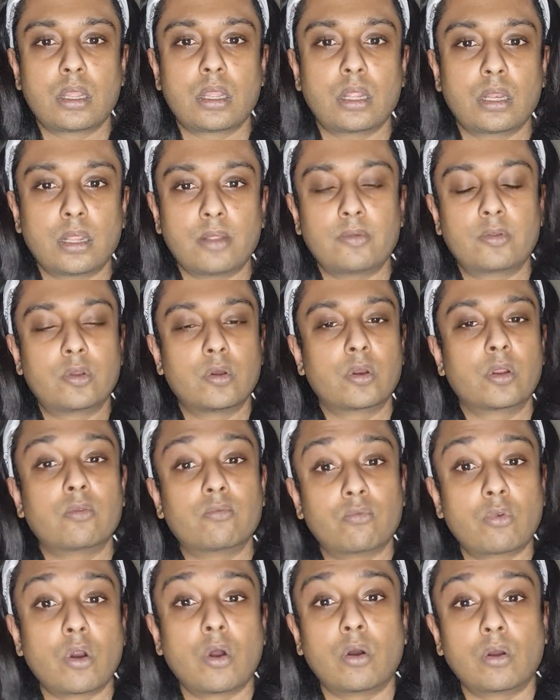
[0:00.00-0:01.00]
and I've got it
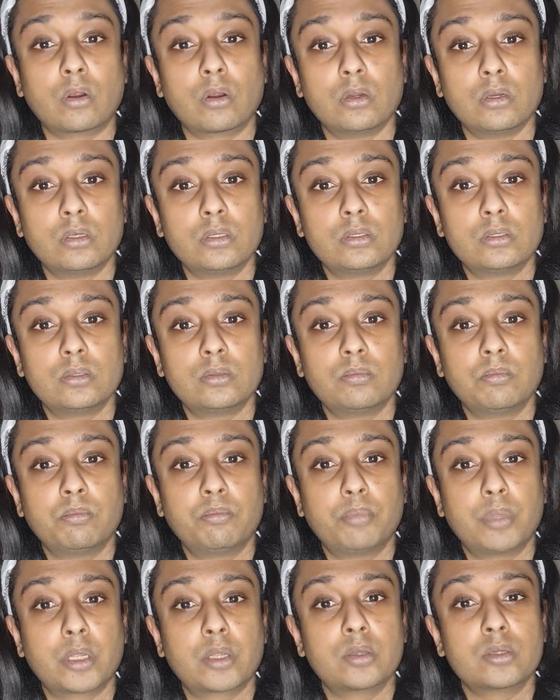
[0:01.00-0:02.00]
wrong
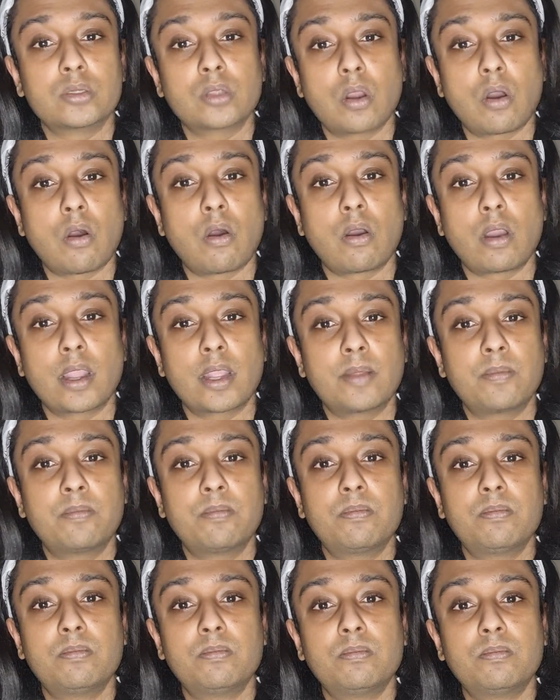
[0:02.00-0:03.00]
because I
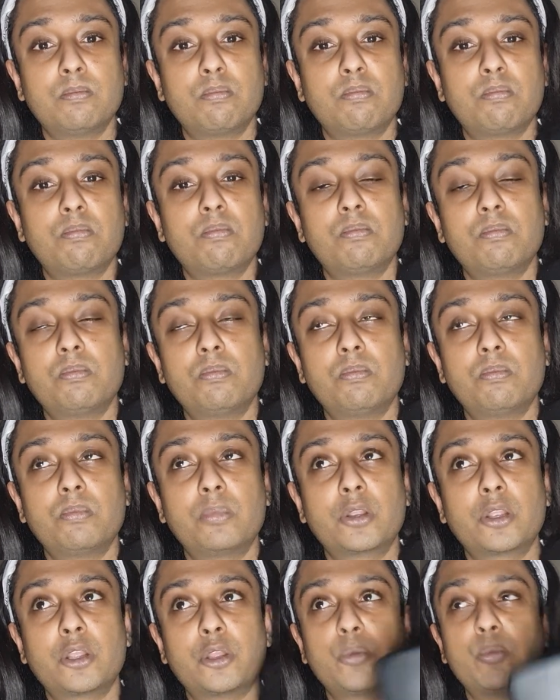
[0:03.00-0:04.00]

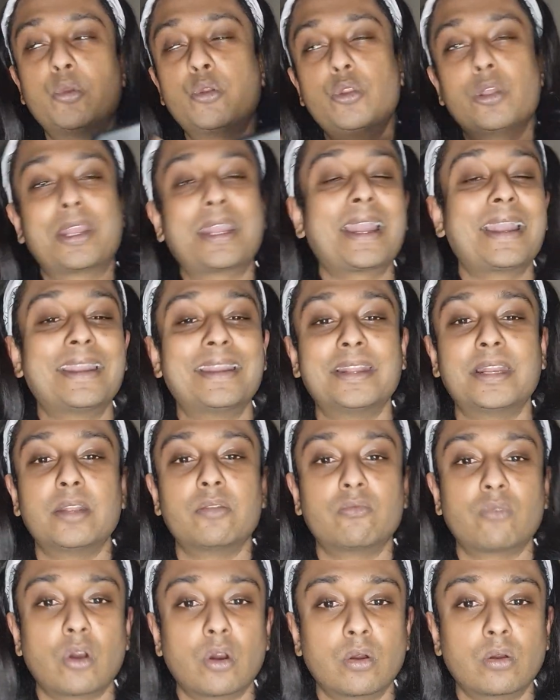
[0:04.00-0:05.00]
communicated
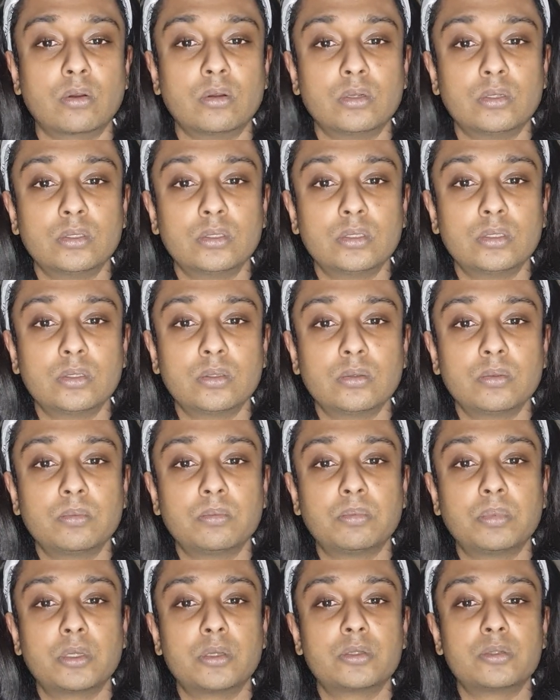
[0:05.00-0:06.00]
it wrong,
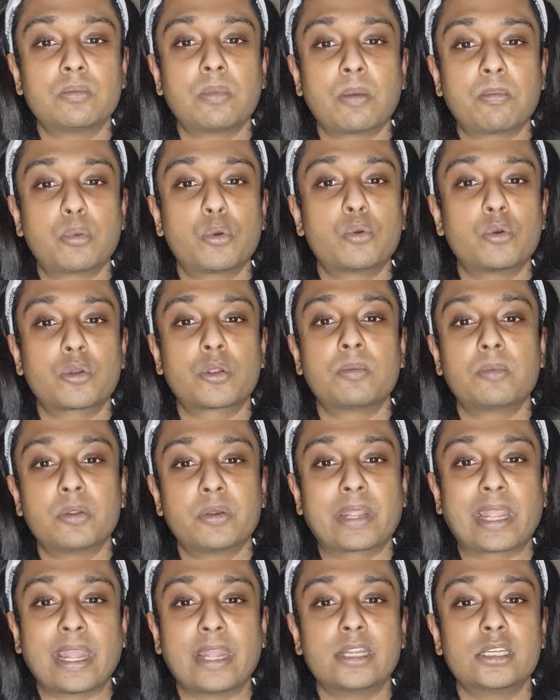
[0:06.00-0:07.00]
because of my poor
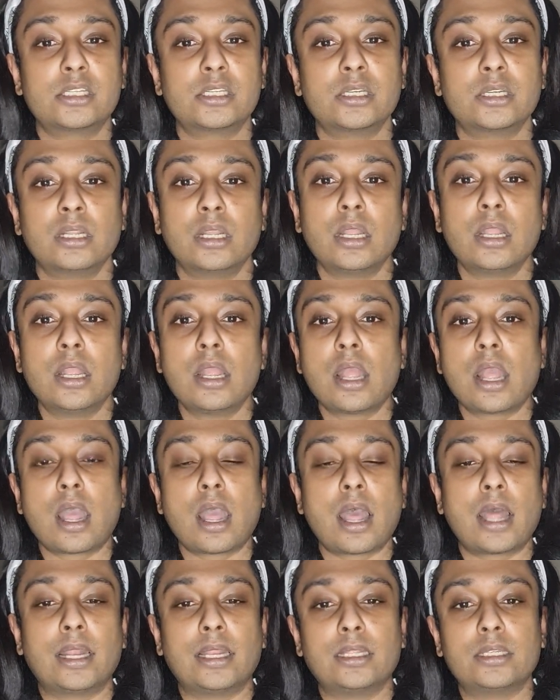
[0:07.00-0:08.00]
communication,
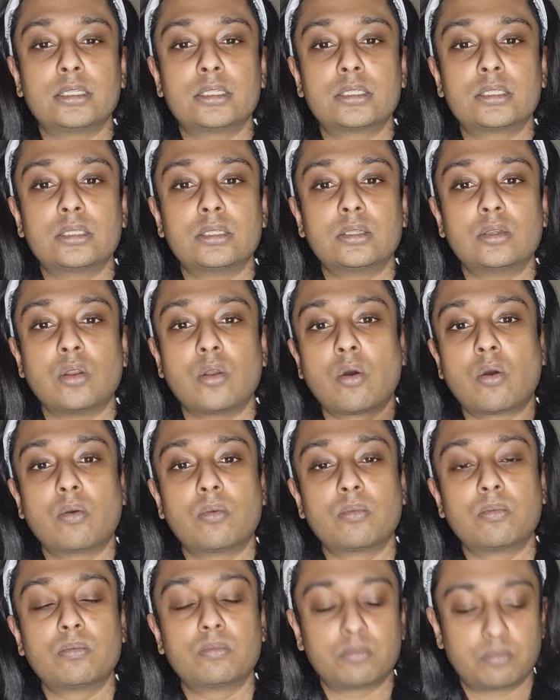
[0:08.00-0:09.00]
and it's not
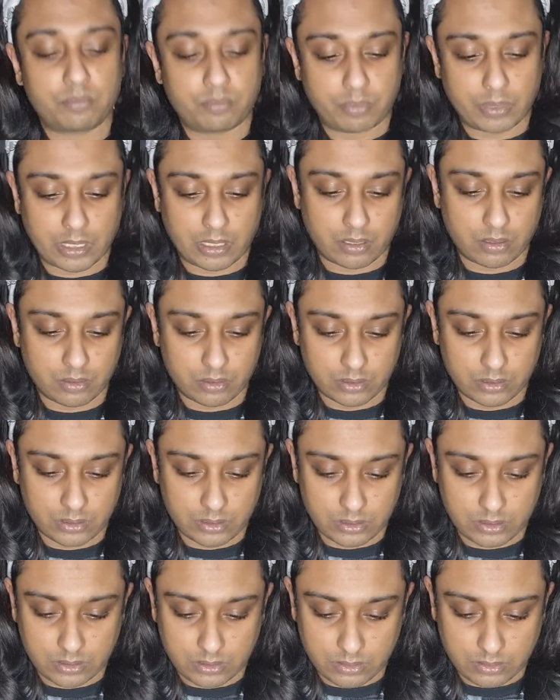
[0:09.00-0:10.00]

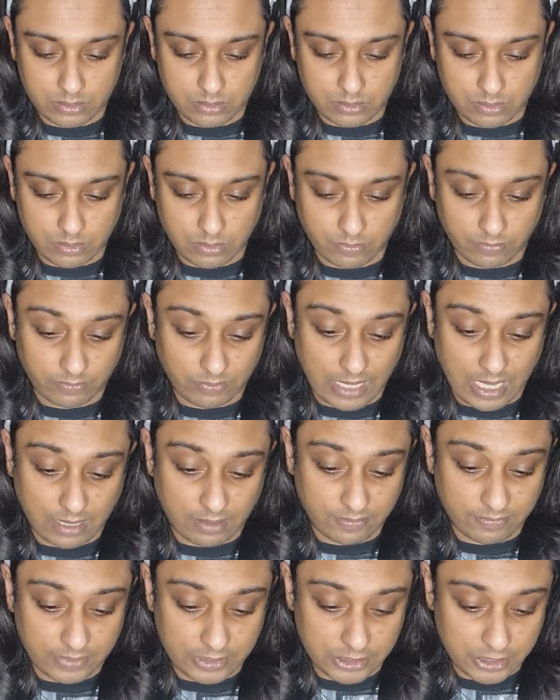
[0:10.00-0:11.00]
because of
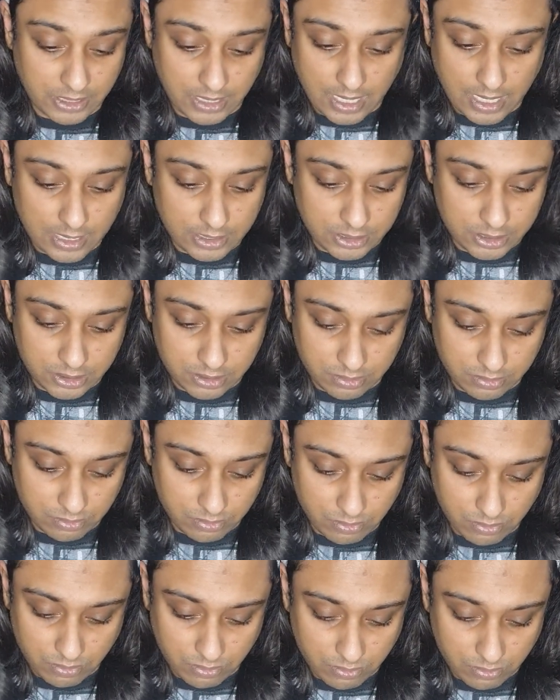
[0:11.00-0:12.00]
lack of education
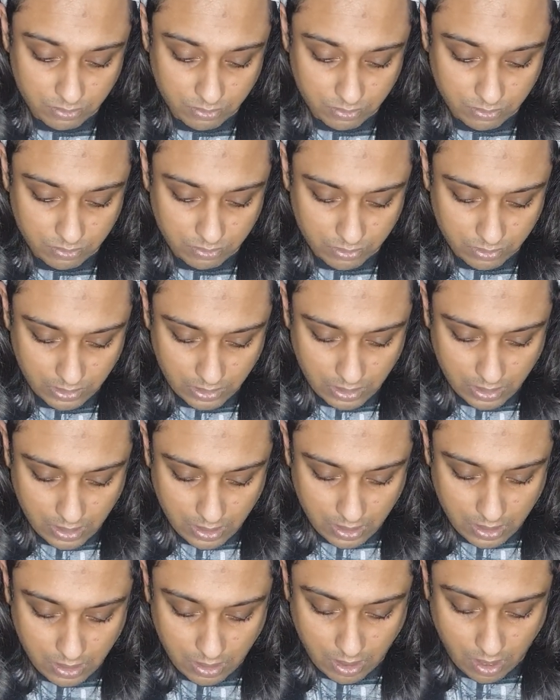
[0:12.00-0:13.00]
or
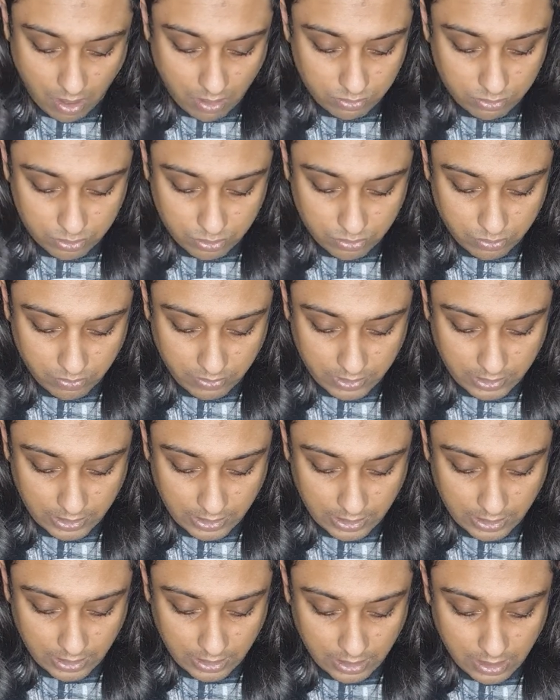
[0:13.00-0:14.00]
a cultural
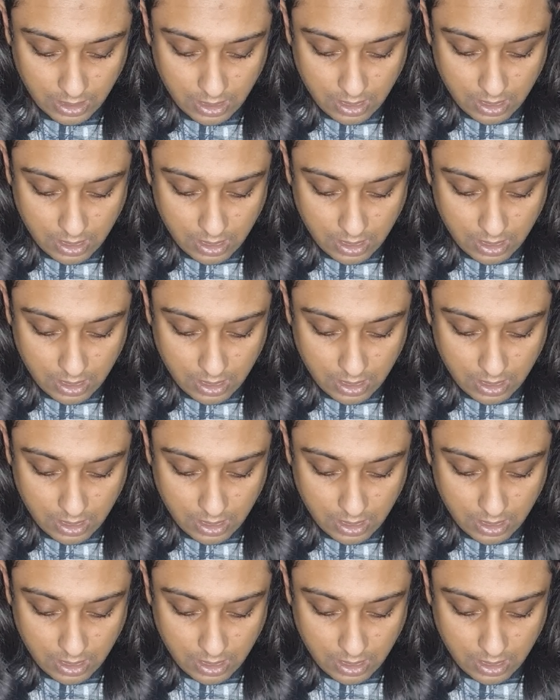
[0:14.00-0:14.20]
thing.